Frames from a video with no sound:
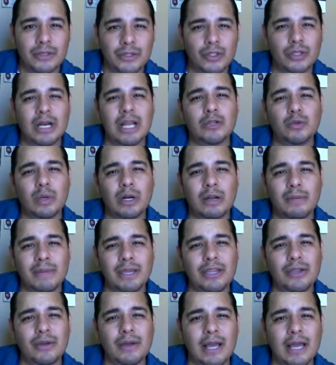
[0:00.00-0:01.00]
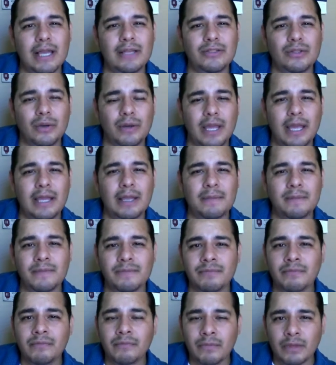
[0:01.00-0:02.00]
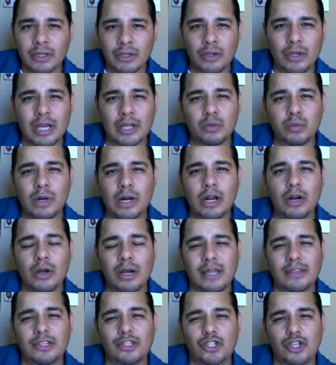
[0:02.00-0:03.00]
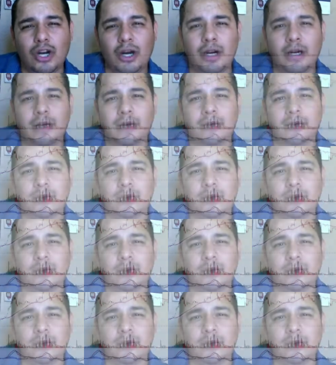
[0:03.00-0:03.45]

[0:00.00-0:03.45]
So that's what I mean you guys. Okay, you guys want to look at the chart,